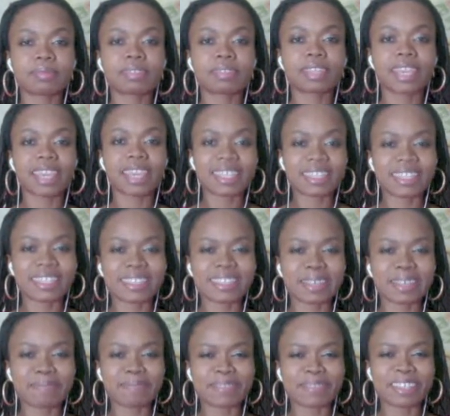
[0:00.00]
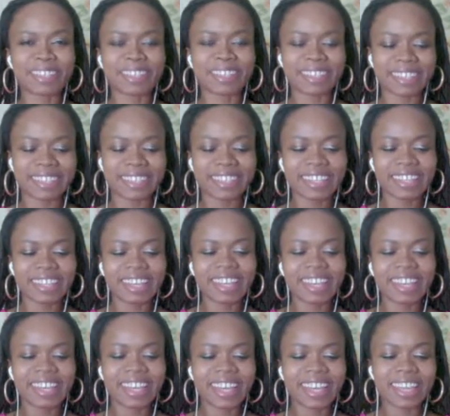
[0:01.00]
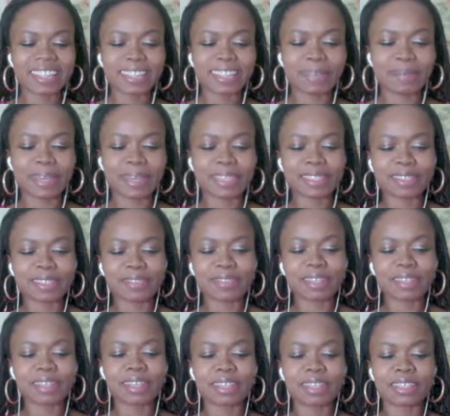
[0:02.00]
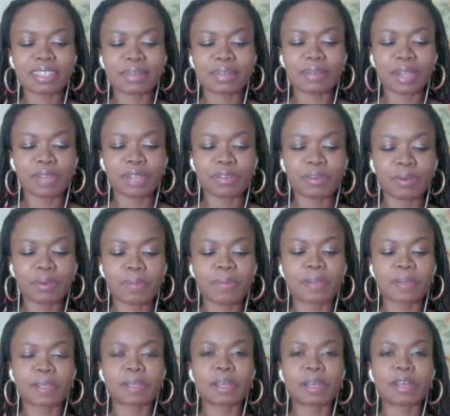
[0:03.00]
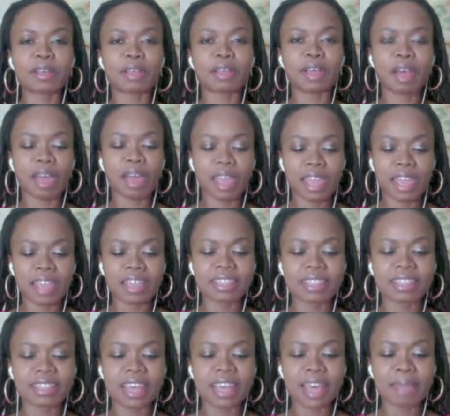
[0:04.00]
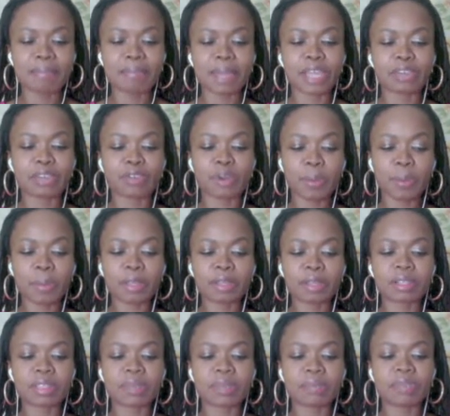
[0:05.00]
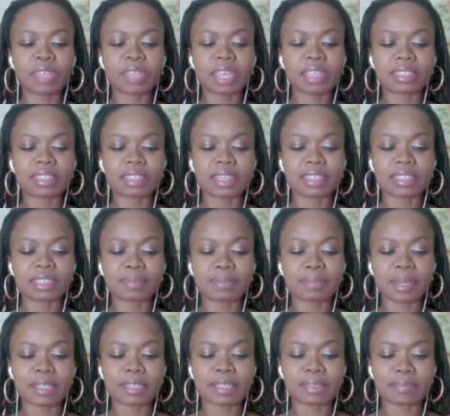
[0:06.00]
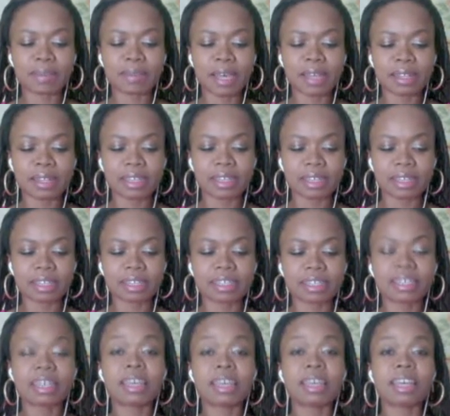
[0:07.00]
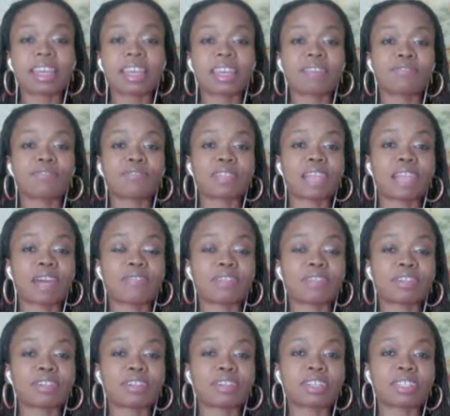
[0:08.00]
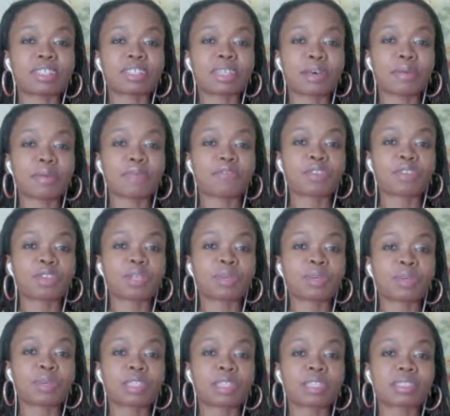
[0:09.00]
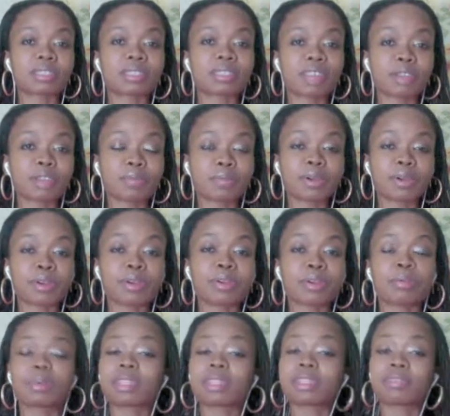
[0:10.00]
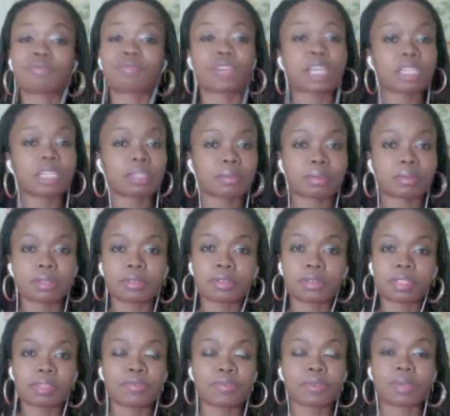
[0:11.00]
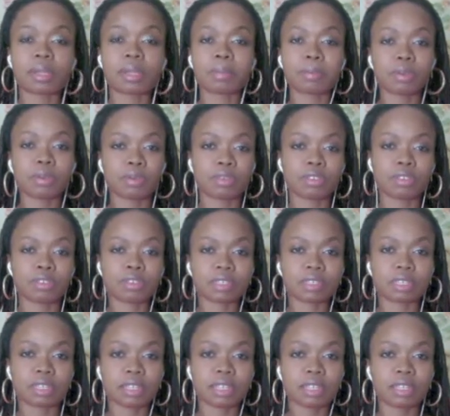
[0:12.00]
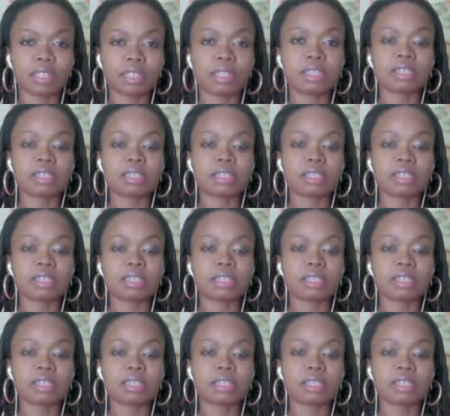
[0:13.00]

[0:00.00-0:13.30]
antimicrobial, antispasmodic. Lavender is helpful with sunburn, with regular burns if you get a burn on your skin.